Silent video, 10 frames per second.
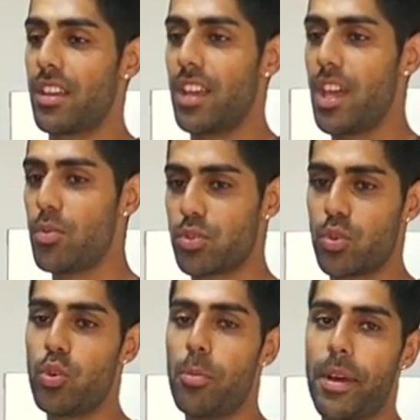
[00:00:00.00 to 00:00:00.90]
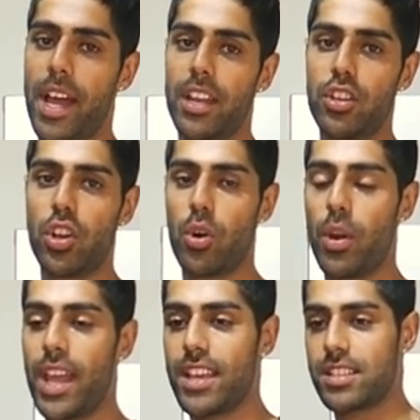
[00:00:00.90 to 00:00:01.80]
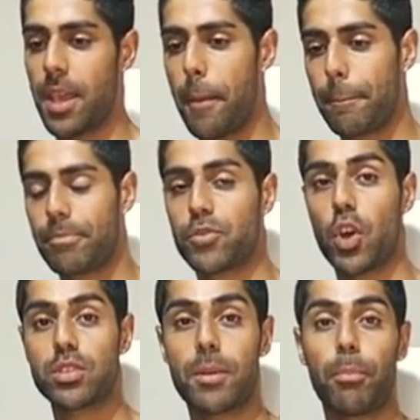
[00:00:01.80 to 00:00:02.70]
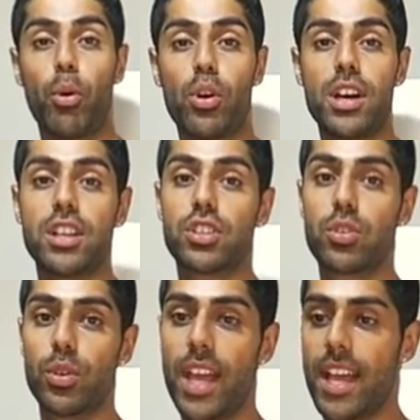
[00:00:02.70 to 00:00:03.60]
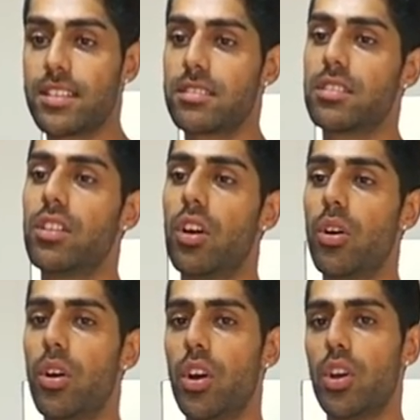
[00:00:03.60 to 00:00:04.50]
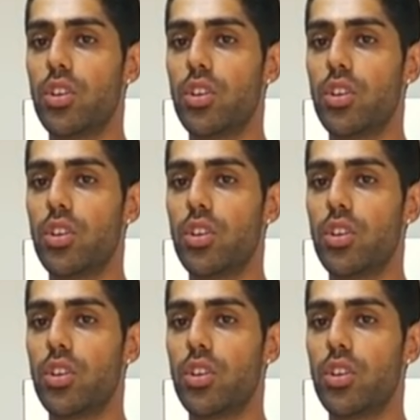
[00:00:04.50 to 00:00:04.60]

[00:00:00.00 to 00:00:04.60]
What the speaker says: yeah, if you eat 5 chickens in a day, you are gonna get lean.